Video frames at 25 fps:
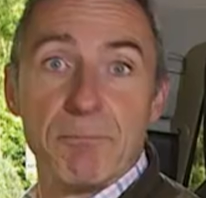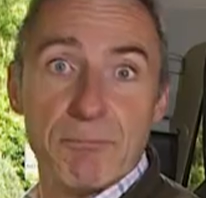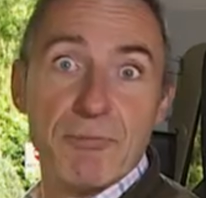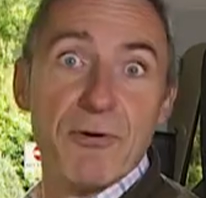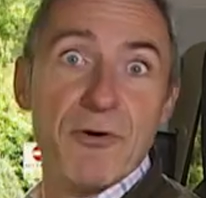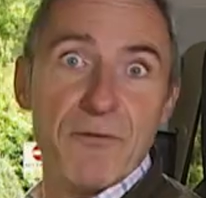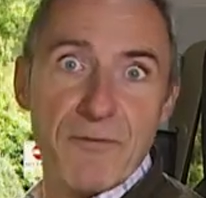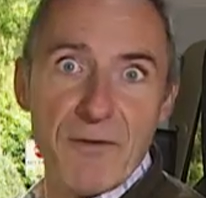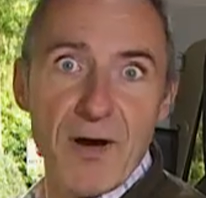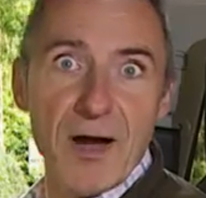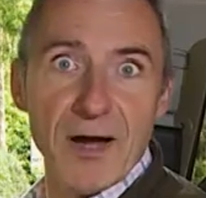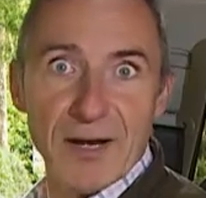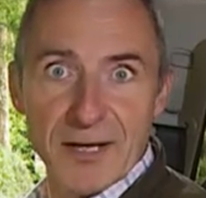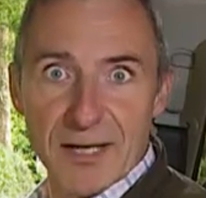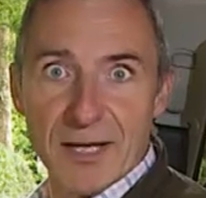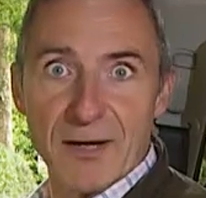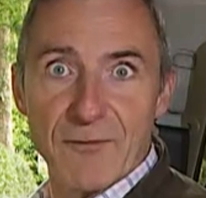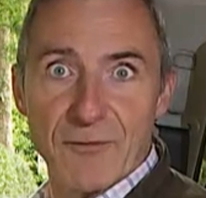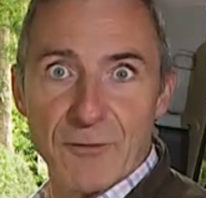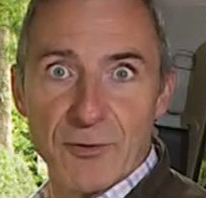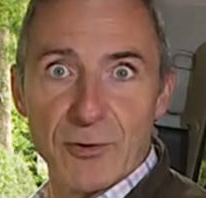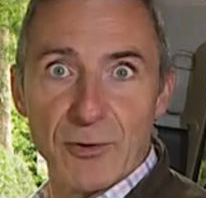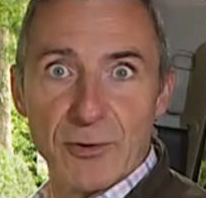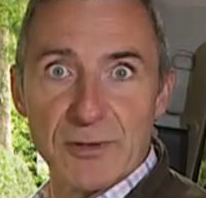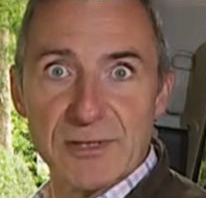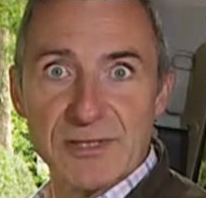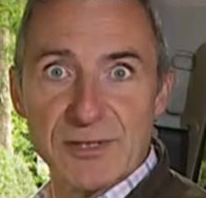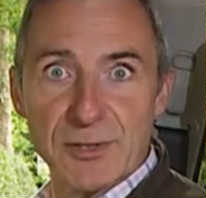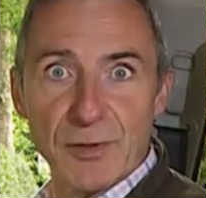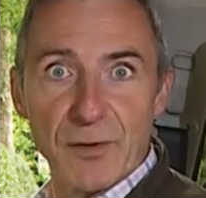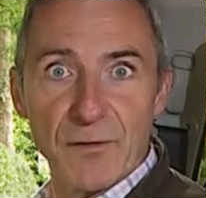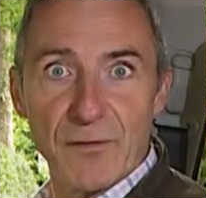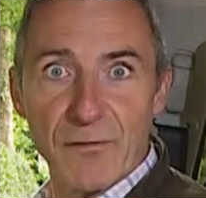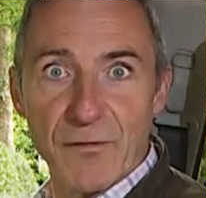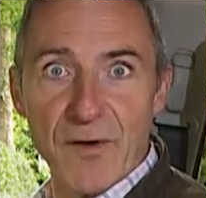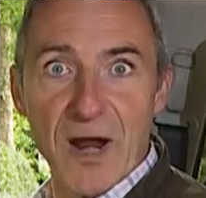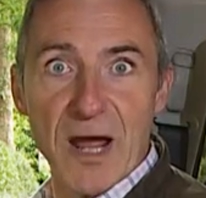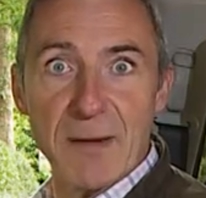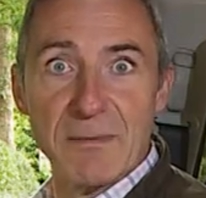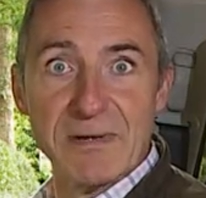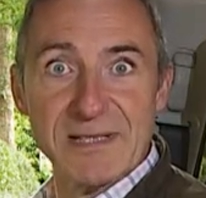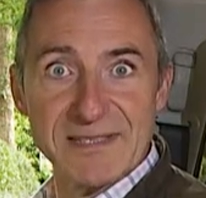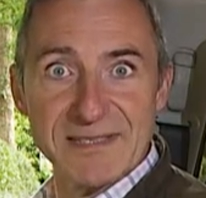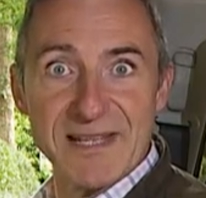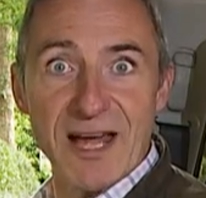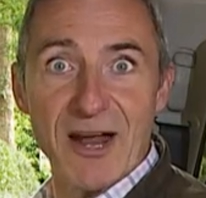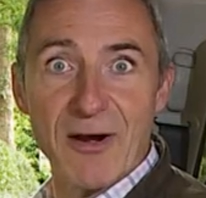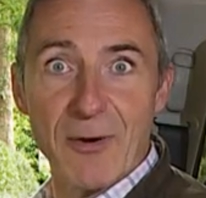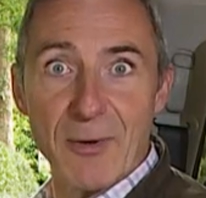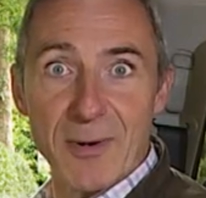providing of course your frame is
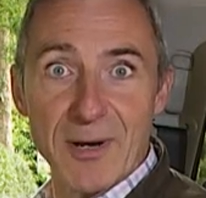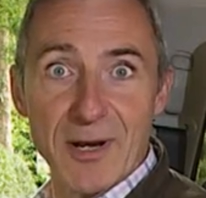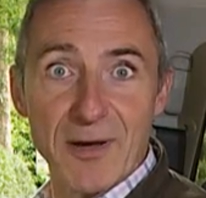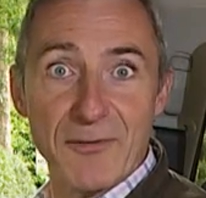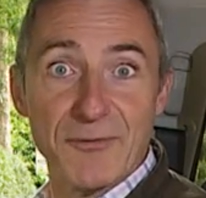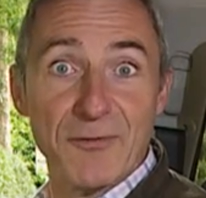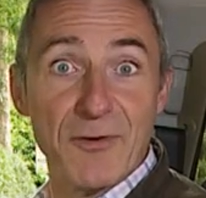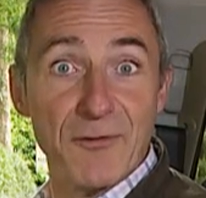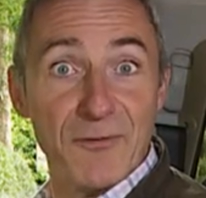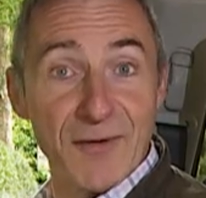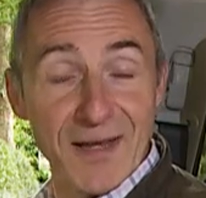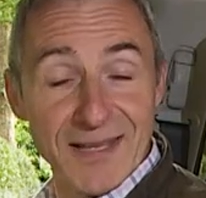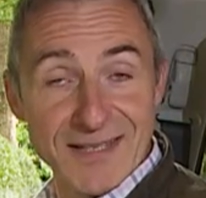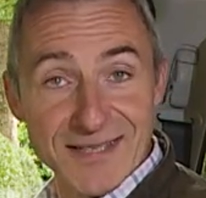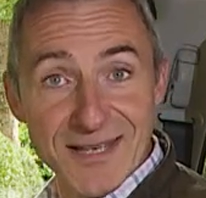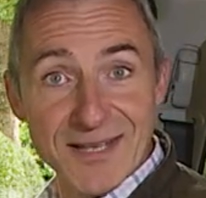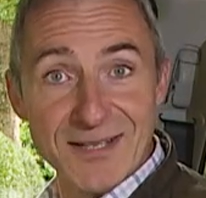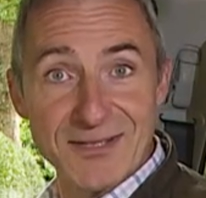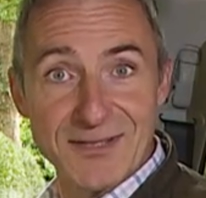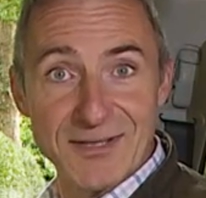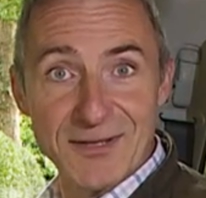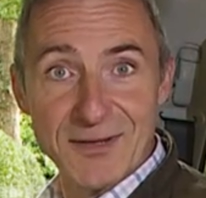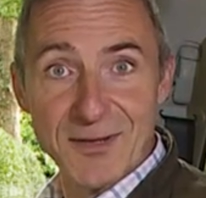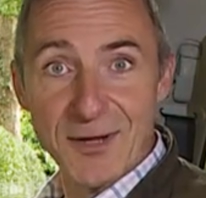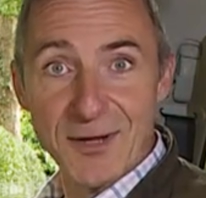narrow enough to fit into